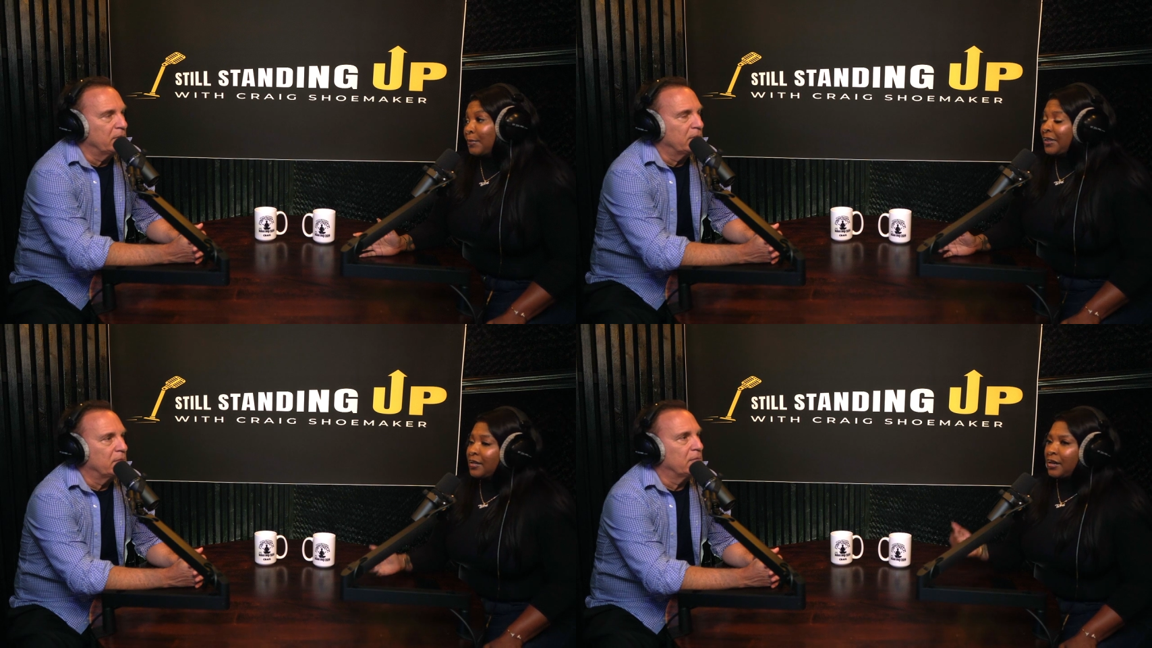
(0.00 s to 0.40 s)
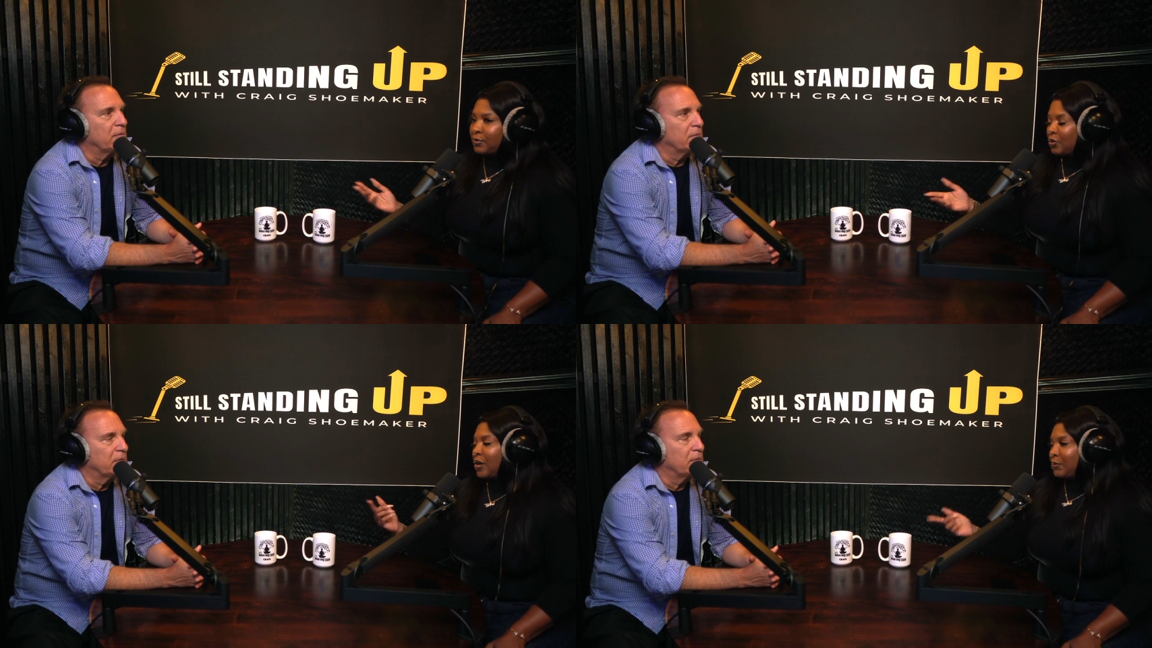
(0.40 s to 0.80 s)
Speaker 1: I think I,
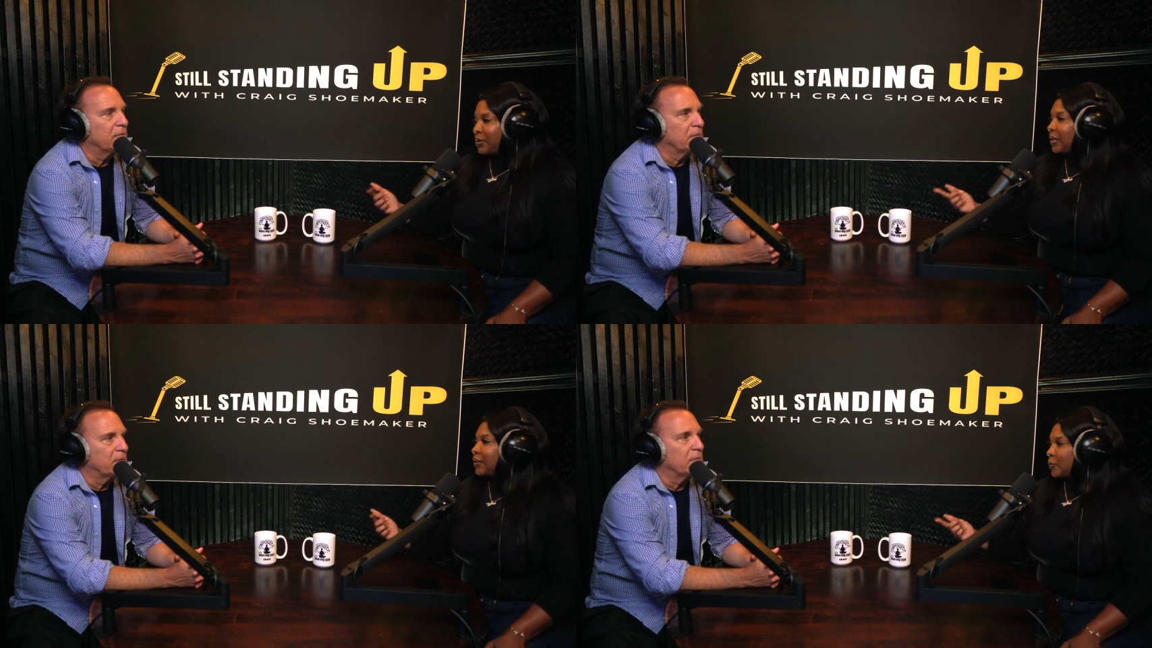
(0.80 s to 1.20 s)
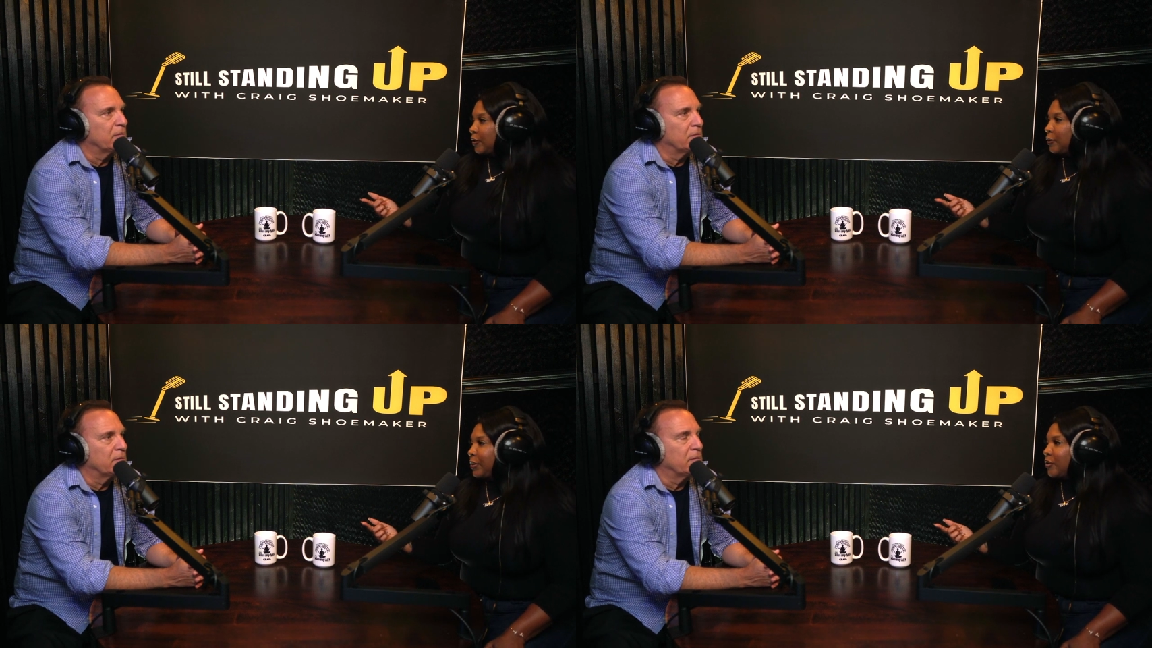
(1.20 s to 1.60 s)
you know, I was telling you a
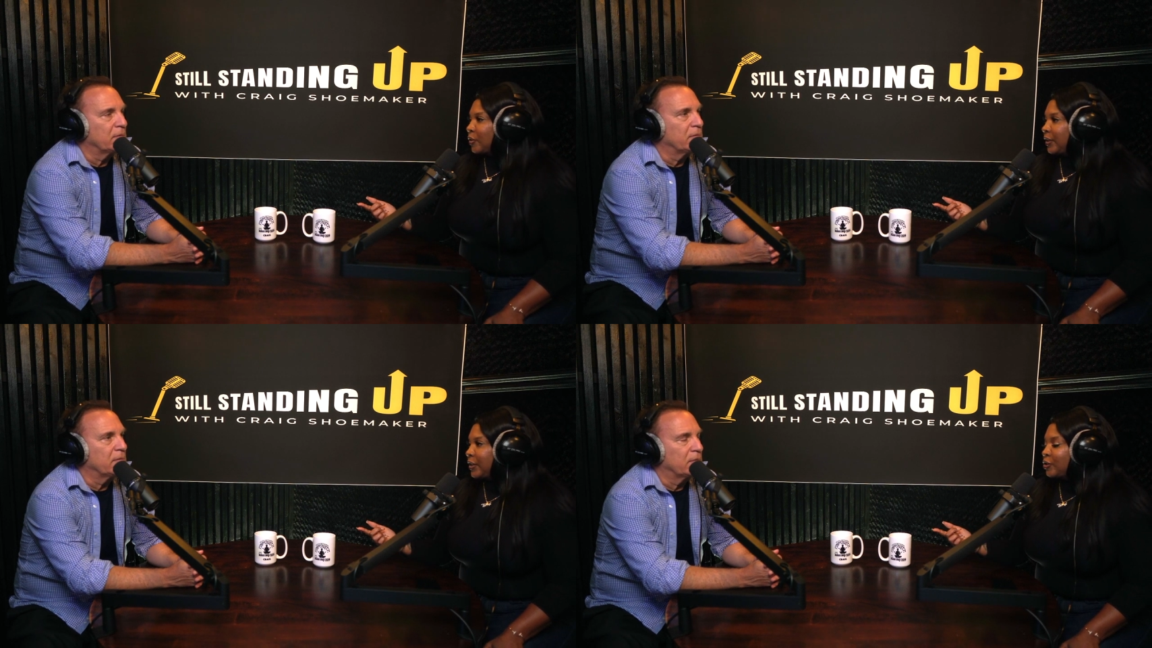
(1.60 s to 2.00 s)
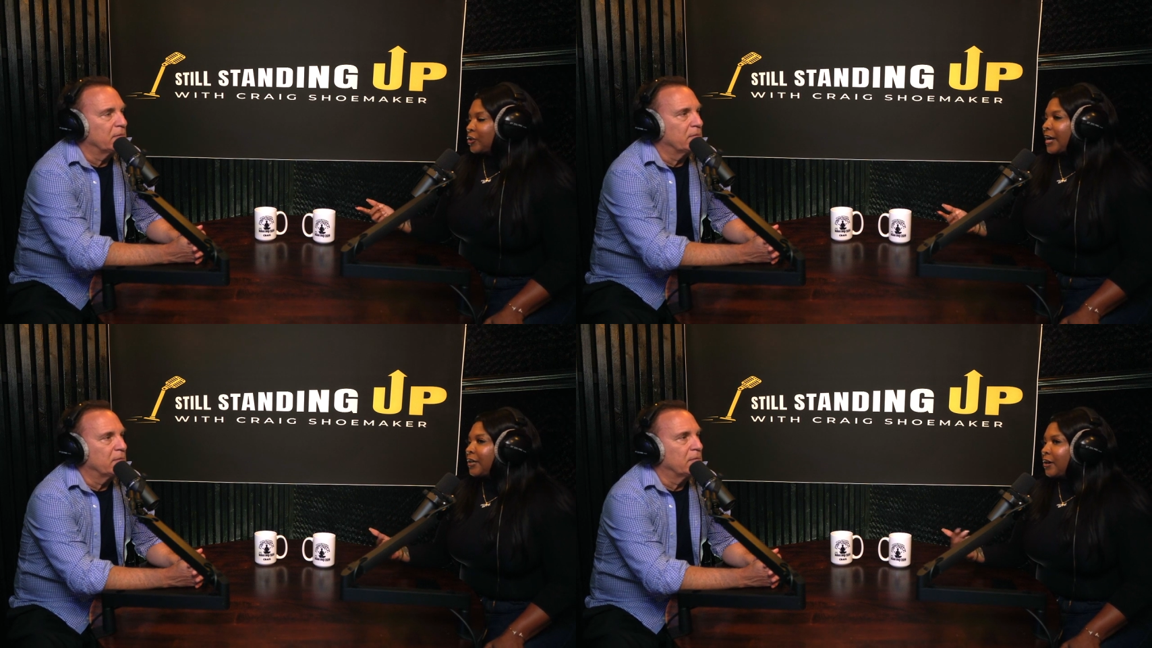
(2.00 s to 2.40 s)
little bit earlier. So
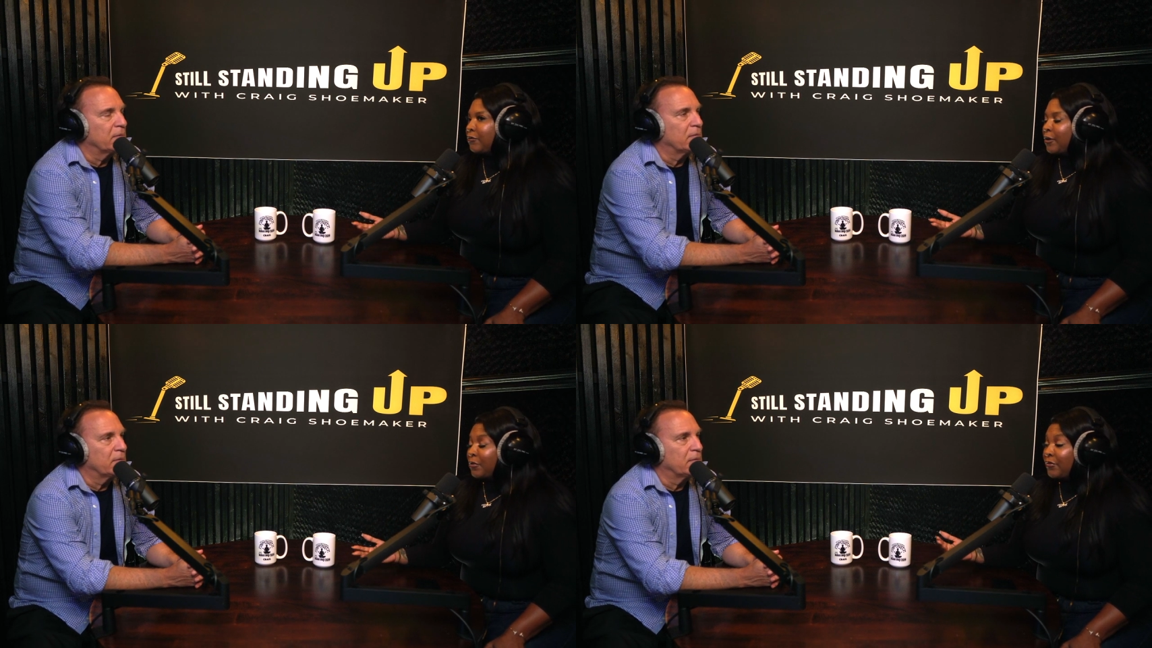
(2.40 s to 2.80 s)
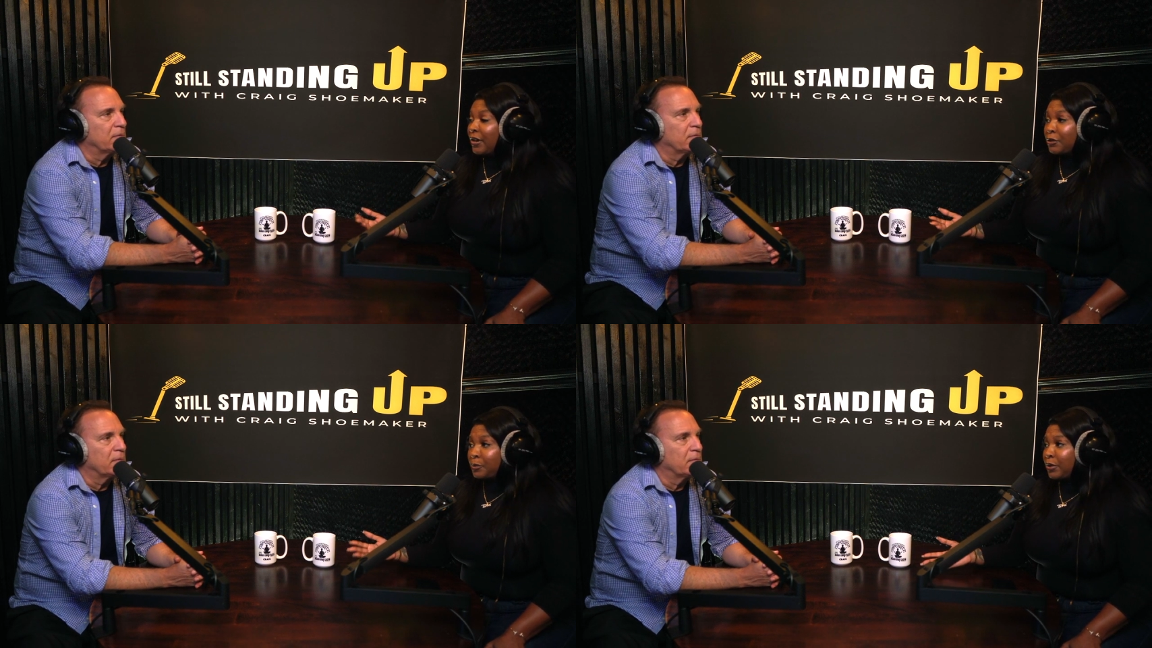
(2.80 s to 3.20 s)
I come from a
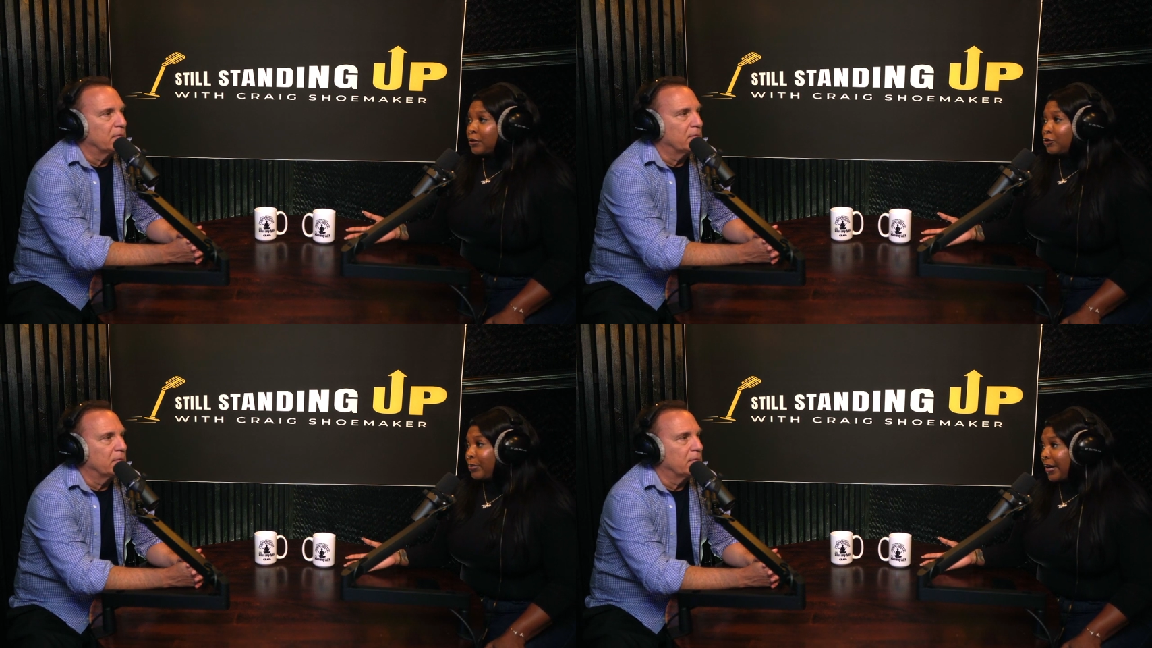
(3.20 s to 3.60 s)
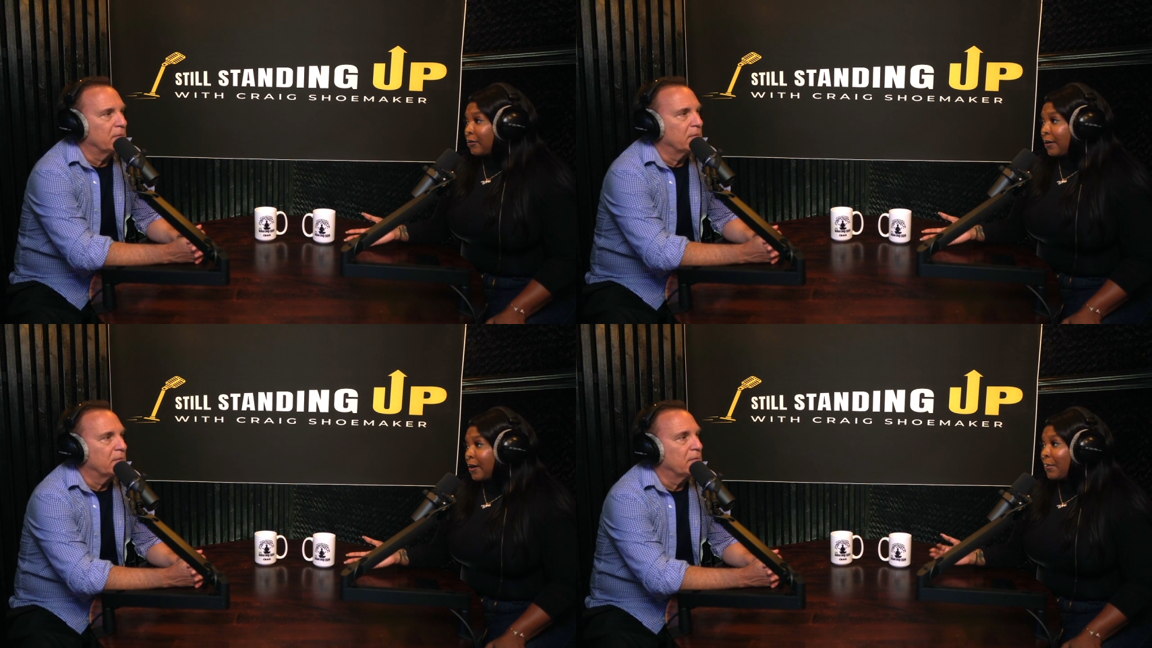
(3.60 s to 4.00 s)
very spiritual background.